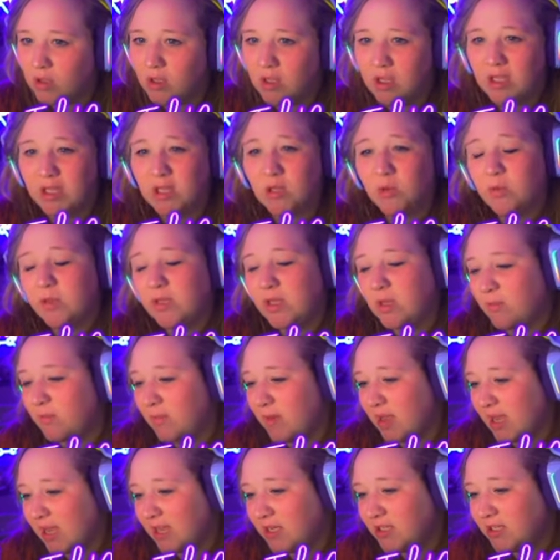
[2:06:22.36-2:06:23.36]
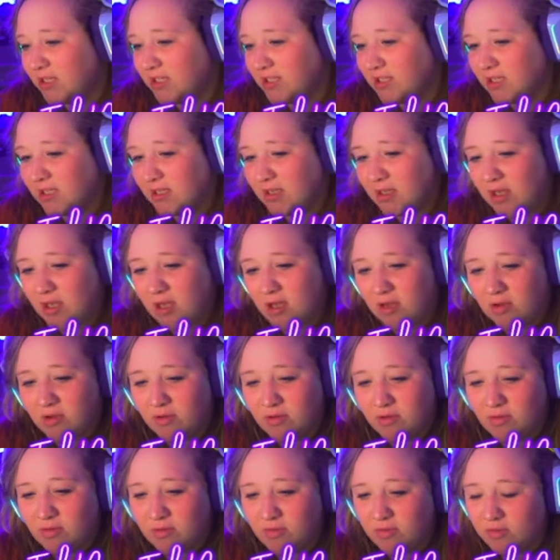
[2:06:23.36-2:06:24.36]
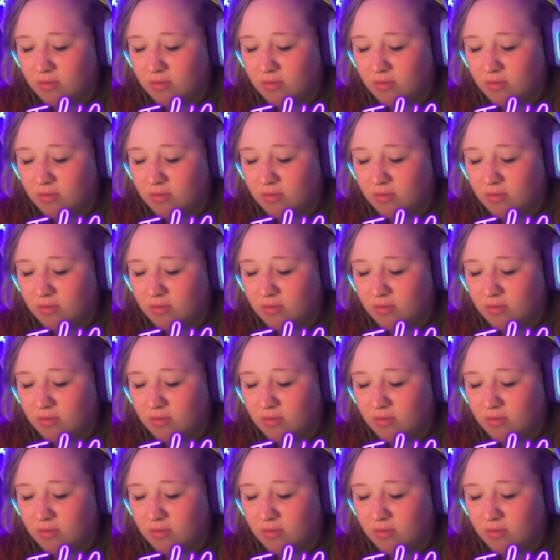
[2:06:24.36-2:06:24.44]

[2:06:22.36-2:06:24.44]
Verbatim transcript: Get the one that matches it though.